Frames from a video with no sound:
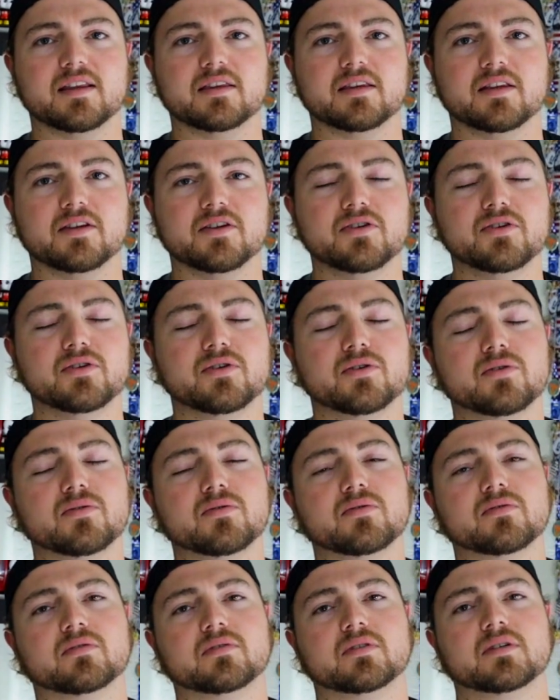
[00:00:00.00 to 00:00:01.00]
the
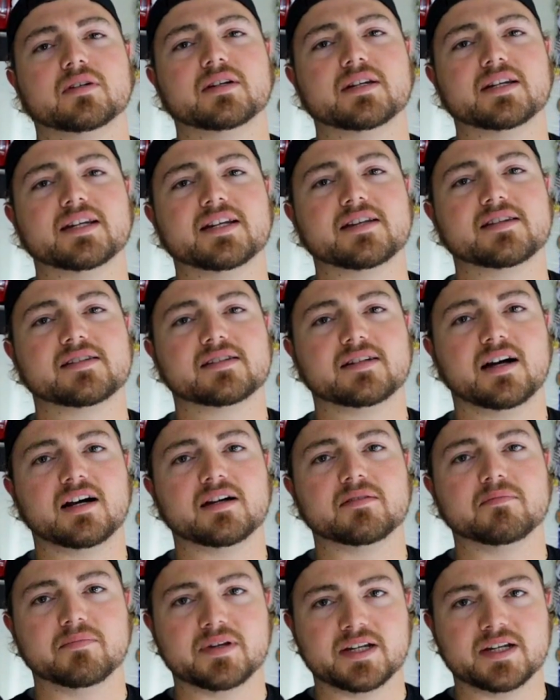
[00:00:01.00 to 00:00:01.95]
new Nissan